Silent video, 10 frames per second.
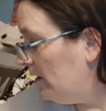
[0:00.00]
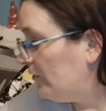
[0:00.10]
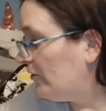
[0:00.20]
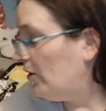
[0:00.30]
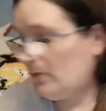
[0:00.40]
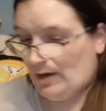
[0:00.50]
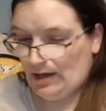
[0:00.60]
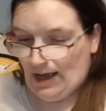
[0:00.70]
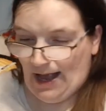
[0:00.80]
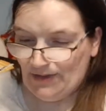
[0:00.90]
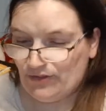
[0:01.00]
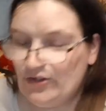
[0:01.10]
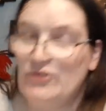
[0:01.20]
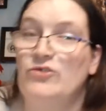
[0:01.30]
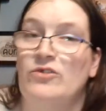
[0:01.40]
So as
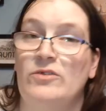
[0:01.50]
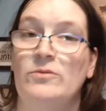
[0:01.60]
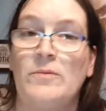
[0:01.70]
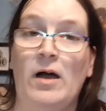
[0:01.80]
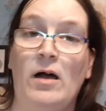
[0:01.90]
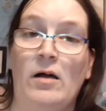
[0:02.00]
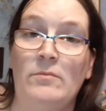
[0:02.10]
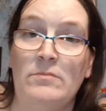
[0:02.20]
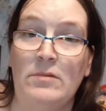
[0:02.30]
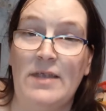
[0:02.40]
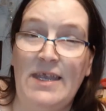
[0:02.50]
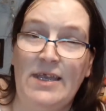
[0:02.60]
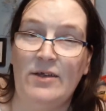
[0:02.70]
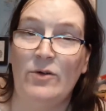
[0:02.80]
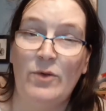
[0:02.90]
usual, um, Geek
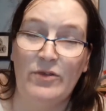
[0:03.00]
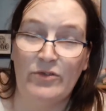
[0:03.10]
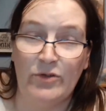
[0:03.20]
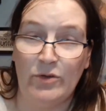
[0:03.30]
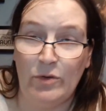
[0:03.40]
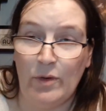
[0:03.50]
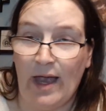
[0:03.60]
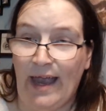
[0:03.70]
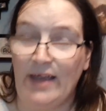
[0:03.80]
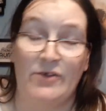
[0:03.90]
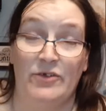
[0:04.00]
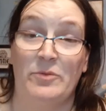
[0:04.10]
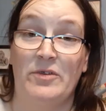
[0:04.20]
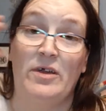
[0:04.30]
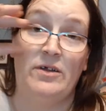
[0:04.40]
Gear always do
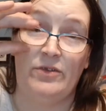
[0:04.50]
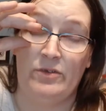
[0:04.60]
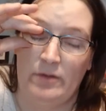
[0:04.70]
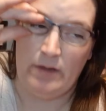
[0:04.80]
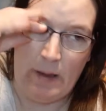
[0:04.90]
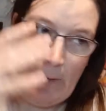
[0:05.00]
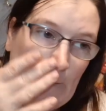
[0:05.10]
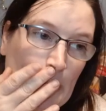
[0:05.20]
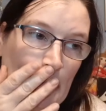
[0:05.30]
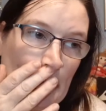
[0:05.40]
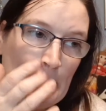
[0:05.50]
Christmas cards, um,